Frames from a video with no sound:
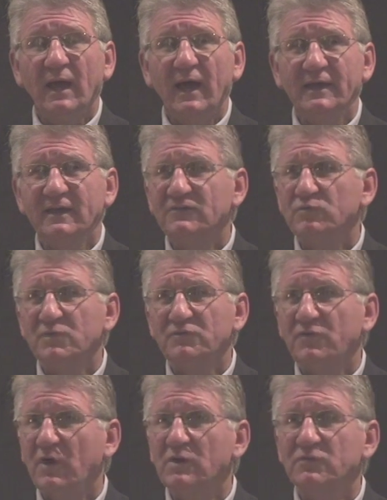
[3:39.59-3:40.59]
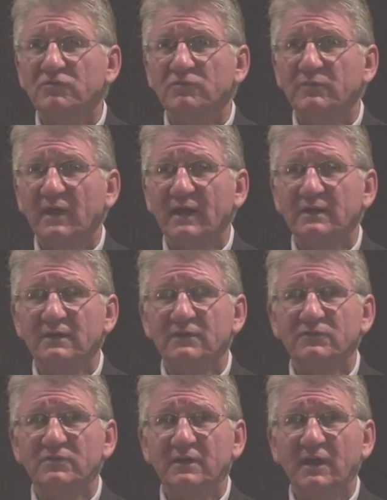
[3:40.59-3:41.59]
I guess what follows from that
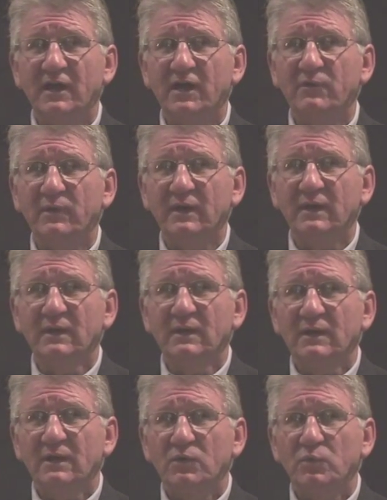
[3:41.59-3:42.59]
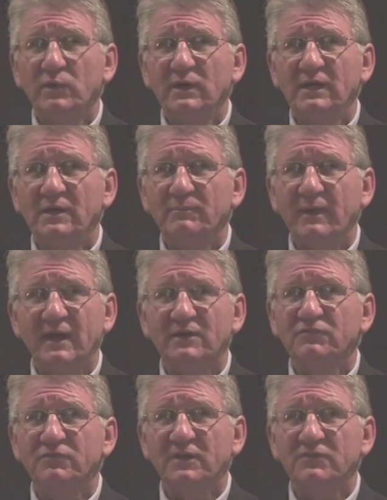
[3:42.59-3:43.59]
is that Harry really
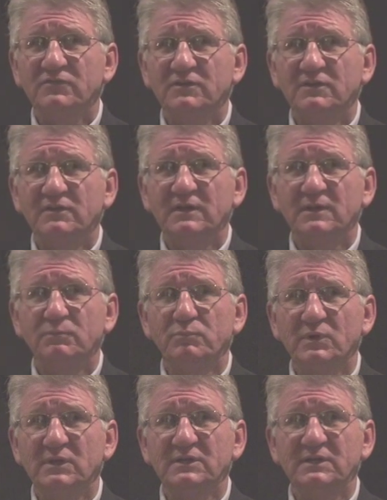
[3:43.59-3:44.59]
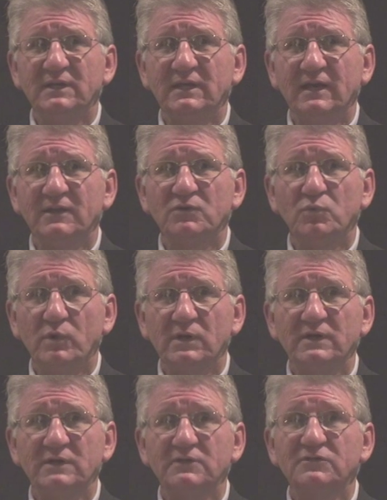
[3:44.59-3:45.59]
manifested the ability and the
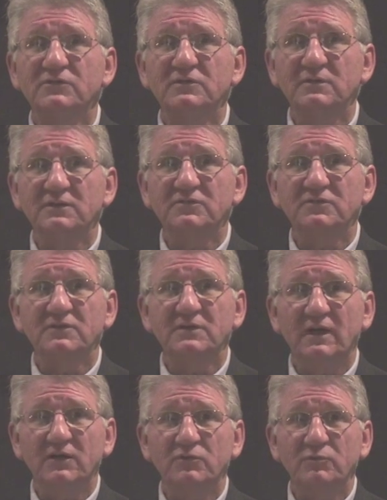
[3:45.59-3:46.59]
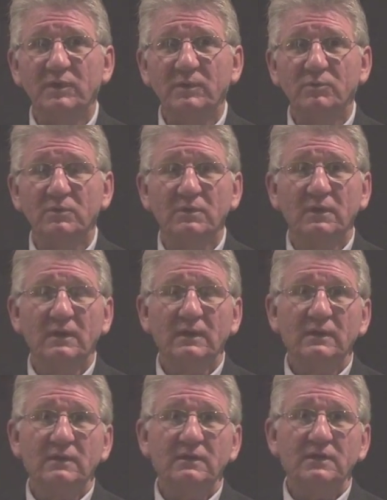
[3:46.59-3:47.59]
willingness to listen to other people.
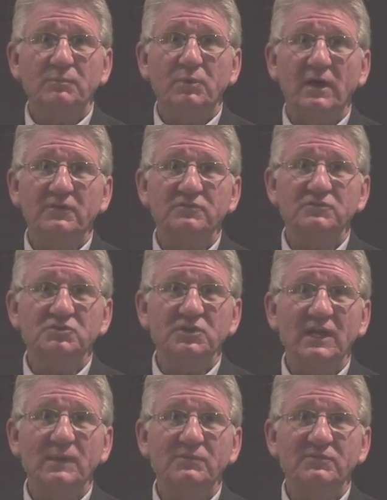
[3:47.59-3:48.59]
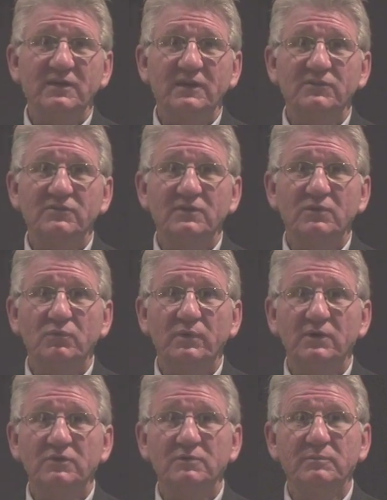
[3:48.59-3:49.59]
The Apostle James says that
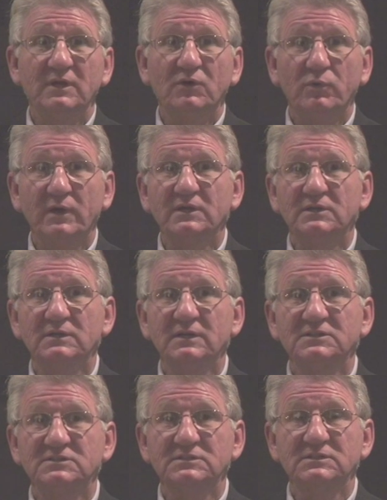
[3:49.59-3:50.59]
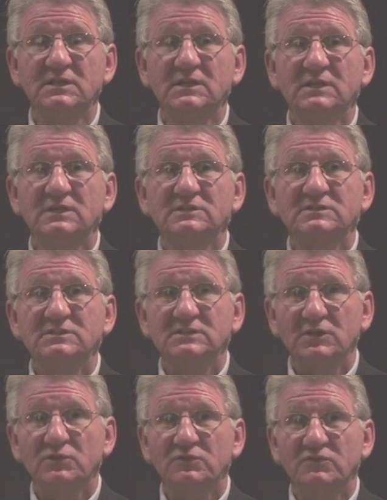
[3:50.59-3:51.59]
we are to be quick to listen,
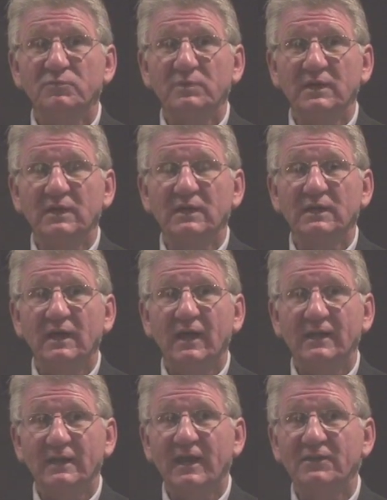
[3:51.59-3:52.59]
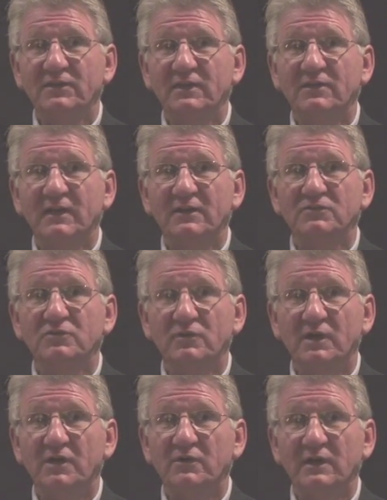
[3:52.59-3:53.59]
slow to speak. And I think that's who
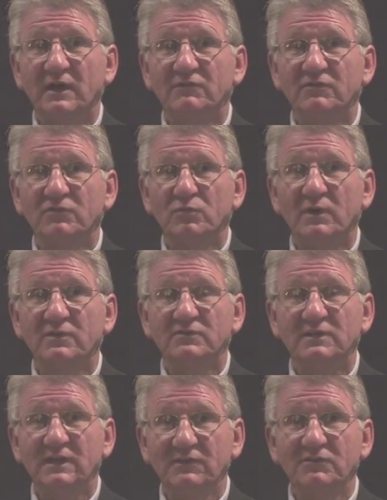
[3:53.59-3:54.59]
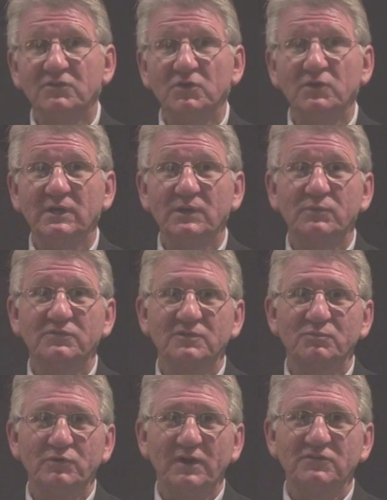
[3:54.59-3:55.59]
Harry Evans was. Even though he was
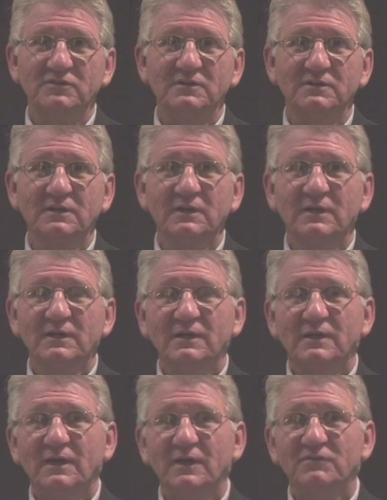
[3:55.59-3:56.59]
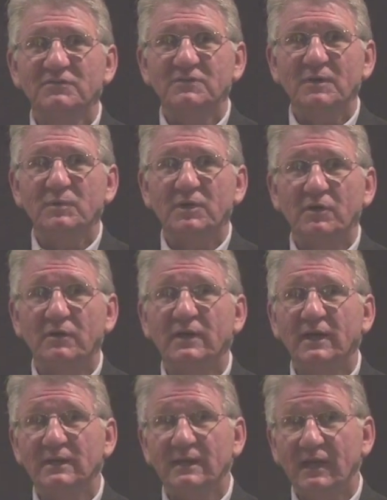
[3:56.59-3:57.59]
the president of the seminary
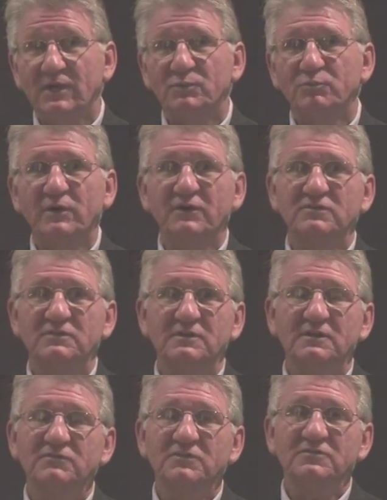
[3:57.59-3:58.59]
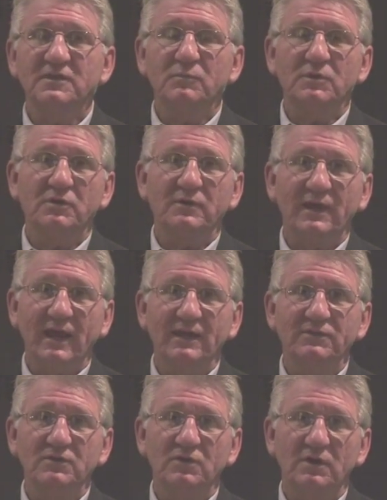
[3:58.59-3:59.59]
and later president of the seminary
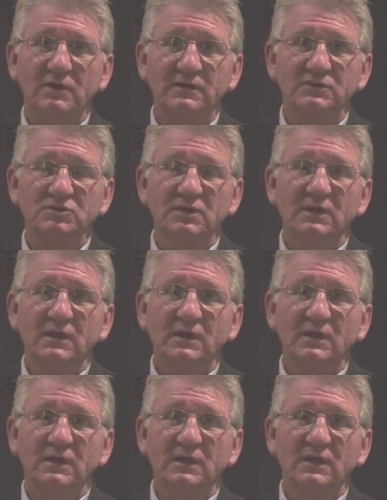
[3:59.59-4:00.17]
and the college,